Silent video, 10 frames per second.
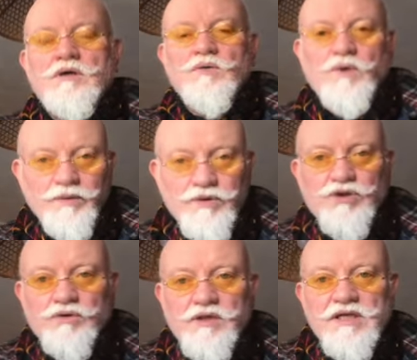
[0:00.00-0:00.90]
We would
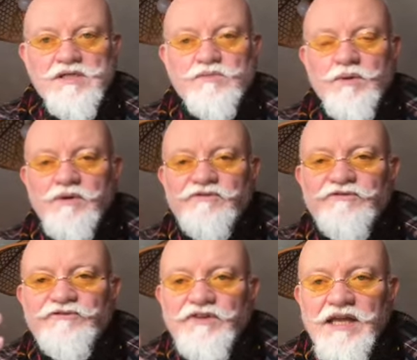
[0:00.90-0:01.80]
do this. We would
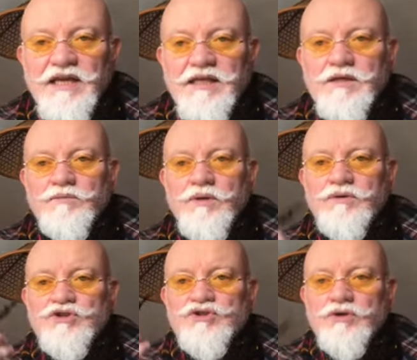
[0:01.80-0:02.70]
feel it. We
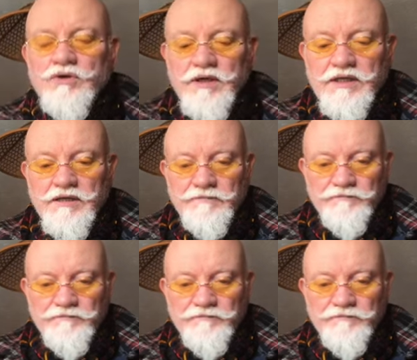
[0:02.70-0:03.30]
would draw it.